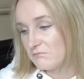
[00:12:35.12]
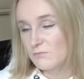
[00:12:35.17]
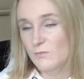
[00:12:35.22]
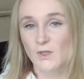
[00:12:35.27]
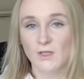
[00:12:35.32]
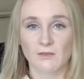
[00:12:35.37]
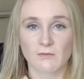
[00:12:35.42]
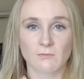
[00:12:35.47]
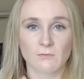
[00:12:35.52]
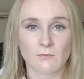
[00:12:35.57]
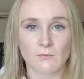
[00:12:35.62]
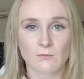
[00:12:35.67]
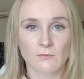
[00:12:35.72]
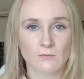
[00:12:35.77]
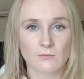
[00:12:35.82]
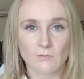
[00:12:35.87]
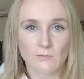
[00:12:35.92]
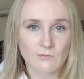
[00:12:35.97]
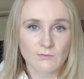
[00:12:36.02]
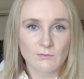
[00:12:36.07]
well,
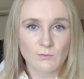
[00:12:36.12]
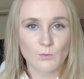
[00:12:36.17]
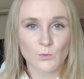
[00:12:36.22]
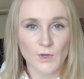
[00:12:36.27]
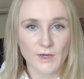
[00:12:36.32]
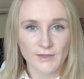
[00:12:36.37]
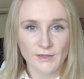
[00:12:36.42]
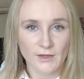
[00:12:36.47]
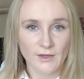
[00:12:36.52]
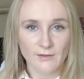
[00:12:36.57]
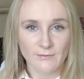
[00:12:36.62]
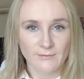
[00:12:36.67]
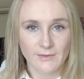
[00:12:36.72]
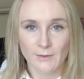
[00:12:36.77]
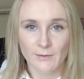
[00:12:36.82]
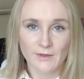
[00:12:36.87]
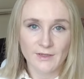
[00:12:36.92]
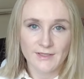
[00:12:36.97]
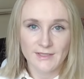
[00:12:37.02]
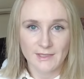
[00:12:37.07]
why not? I
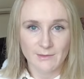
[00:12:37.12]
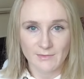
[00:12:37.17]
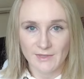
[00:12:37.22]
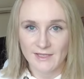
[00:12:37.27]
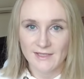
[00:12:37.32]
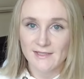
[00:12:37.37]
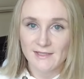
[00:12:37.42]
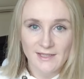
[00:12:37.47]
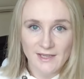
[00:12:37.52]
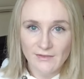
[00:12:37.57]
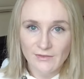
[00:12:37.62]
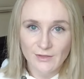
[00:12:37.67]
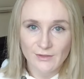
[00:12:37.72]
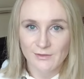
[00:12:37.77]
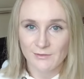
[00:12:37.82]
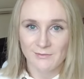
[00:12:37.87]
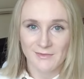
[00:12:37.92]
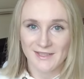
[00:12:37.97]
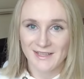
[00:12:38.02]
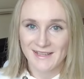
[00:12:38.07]
wanted to get my niece and nephew
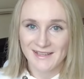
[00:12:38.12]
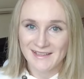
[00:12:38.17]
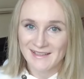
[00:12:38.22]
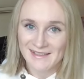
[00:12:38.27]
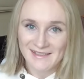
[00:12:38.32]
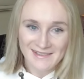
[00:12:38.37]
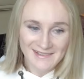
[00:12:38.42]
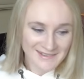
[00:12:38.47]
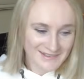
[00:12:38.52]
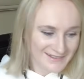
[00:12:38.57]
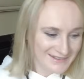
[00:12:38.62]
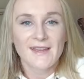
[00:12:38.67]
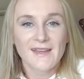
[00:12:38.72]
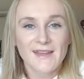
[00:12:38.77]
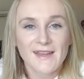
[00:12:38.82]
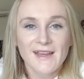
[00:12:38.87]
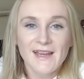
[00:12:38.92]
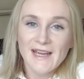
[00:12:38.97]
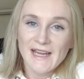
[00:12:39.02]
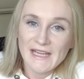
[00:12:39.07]
something.
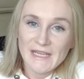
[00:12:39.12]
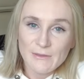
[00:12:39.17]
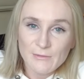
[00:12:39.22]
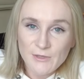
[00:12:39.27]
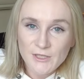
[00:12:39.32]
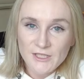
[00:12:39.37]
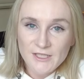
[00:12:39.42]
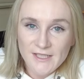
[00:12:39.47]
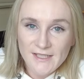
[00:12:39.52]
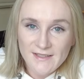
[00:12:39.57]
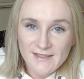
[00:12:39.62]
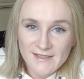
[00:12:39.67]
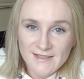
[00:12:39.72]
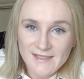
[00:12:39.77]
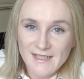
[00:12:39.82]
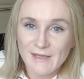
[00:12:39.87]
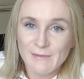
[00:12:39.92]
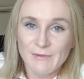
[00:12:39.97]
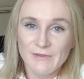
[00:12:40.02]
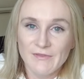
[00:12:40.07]
I appreciate this
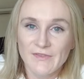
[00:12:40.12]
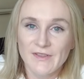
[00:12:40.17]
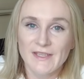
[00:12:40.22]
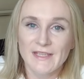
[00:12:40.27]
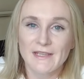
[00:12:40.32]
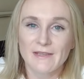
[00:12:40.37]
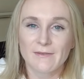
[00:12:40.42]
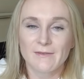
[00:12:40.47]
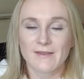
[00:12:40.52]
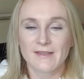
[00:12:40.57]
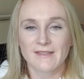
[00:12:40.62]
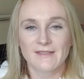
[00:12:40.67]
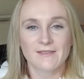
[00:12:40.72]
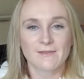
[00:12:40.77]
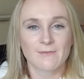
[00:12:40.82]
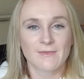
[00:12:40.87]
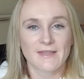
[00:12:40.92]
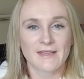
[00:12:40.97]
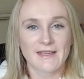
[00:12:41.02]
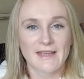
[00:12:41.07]
type of video is
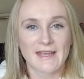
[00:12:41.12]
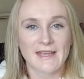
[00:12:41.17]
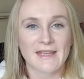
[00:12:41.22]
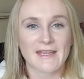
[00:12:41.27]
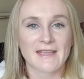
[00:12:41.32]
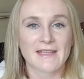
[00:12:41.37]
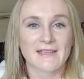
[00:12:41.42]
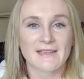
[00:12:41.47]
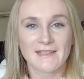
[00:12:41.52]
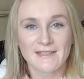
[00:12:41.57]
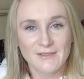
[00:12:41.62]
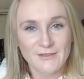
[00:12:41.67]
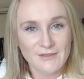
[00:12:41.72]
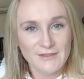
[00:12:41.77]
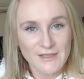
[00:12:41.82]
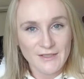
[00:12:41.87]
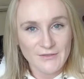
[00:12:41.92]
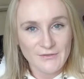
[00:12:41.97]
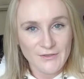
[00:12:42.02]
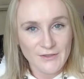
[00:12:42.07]
something a little
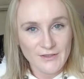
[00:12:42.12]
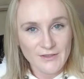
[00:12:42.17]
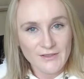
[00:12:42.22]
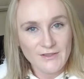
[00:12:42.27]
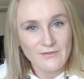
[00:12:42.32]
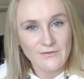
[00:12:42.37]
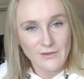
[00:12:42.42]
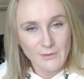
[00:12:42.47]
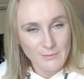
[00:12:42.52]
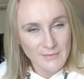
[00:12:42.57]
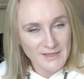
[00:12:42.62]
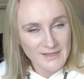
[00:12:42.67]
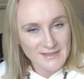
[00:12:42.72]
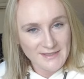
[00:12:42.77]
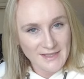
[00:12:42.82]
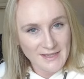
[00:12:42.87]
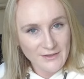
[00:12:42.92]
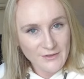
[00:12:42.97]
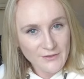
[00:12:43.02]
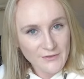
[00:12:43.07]
different from
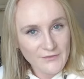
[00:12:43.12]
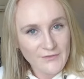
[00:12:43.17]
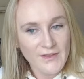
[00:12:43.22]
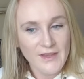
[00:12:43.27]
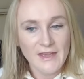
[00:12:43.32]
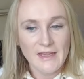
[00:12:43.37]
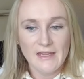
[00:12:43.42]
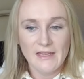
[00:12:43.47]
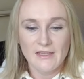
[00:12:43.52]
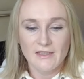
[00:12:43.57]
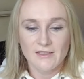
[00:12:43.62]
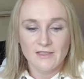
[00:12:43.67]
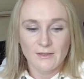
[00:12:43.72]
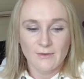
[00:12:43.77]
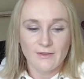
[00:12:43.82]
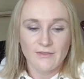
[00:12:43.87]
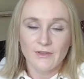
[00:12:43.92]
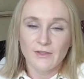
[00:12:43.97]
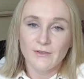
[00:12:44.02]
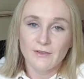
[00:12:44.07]
myself. So
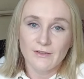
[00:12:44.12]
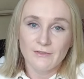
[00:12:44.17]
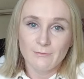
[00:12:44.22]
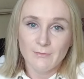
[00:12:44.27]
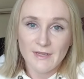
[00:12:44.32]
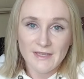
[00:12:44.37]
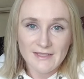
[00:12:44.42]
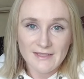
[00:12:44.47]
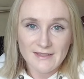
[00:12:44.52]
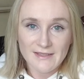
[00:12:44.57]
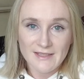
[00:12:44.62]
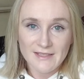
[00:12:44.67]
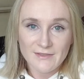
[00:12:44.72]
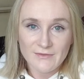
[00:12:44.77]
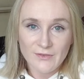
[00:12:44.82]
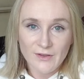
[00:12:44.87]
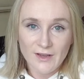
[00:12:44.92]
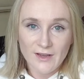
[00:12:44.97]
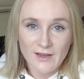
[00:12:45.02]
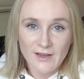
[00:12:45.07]
if you have made it this
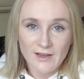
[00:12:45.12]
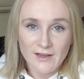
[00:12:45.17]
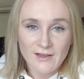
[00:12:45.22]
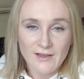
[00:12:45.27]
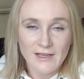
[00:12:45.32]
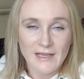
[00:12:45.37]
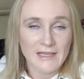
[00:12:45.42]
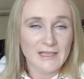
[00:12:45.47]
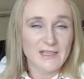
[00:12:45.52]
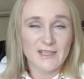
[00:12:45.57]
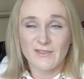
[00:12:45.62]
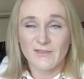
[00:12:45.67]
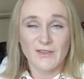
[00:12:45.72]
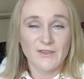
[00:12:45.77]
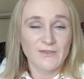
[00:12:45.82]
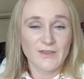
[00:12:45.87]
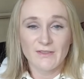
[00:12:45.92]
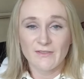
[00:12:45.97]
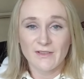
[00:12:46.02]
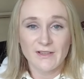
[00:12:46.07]
far, and if
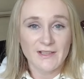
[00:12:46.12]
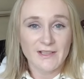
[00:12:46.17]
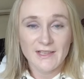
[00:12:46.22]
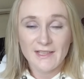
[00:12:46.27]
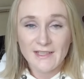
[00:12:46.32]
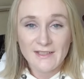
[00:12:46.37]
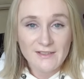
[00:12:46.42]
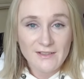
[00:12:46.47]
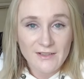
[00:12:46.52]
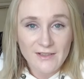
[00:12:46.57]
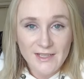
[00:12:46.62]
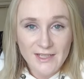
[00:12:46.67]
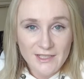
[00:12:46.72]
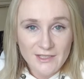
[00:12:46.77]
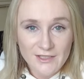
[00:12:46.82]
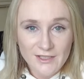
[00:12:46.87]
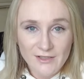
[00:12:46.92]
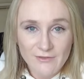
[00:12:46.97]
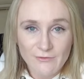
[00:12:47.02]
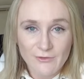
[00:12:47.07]
you've even clicked on it in
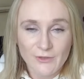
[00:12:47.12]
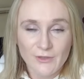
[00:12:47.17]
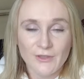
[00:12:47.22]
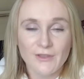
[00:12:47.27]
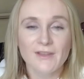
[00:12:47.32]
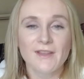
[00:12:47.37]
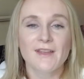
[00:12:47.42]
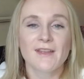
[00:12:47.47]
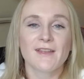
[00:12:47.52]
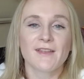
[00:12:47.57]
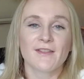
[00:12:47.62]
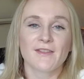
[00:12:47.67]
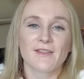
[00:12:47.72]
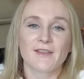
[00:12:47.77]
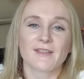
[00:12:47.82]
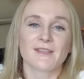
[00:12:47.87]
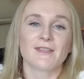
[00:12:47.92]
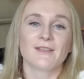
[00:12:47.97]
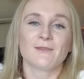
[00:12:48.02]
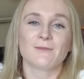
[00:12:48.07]
general,
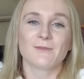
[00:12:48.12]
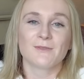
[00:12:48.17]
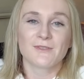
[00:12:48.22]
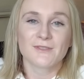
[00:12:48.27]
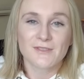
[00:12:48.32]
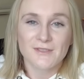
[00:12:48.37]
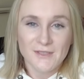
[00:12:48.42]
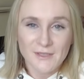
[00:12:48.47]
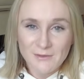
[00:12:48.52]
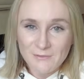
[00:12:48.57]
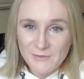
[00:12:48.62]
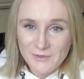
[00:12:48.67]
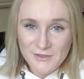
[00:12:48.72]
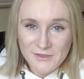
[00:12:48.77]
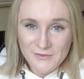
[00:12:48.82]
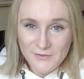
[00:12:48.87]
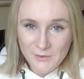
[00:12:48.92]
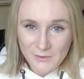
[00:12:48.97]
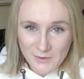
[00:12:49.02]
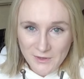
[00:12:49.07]
thank you so
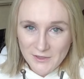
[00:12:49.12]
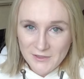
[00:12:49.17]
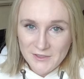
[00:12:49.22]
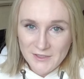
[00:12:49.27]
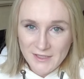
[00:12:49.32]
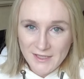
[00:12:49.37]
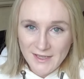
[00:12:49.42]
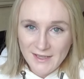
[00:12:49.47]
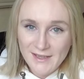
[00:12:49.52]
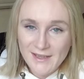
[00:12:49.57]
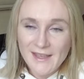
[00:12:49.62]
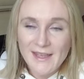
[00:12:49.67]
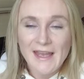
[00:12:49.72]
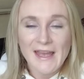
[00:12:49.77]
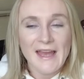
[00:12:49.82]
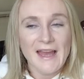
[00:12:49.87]
much for watching,